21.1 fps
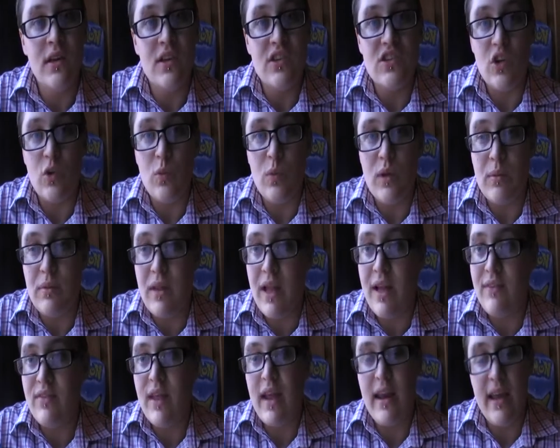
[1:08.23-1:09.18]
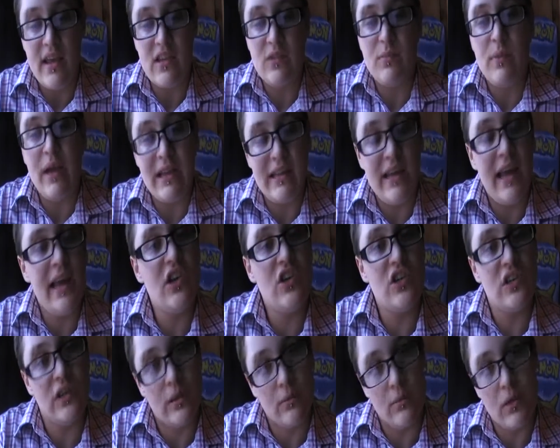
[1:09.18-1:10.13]
so people have that
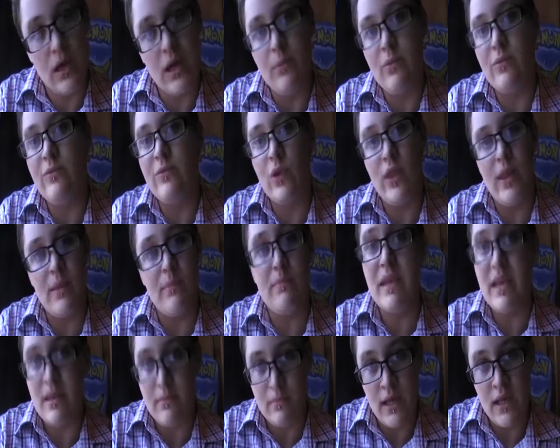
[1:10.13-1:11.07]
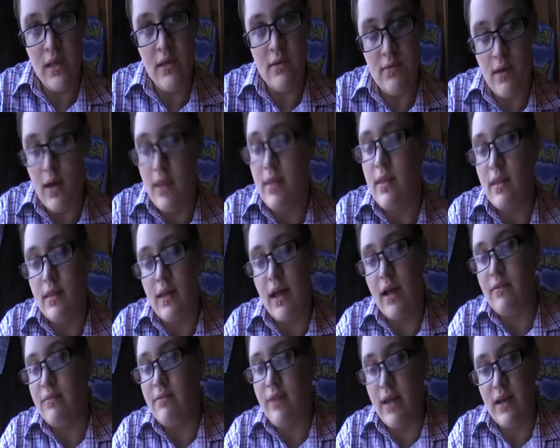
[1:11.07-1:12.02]
expectation in mind before they meet me. I think
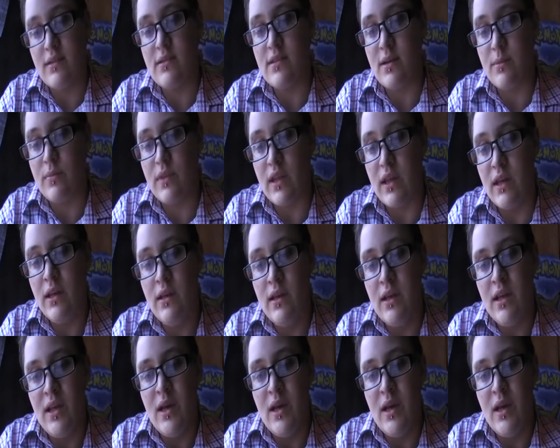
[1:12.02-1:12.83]
that affects something,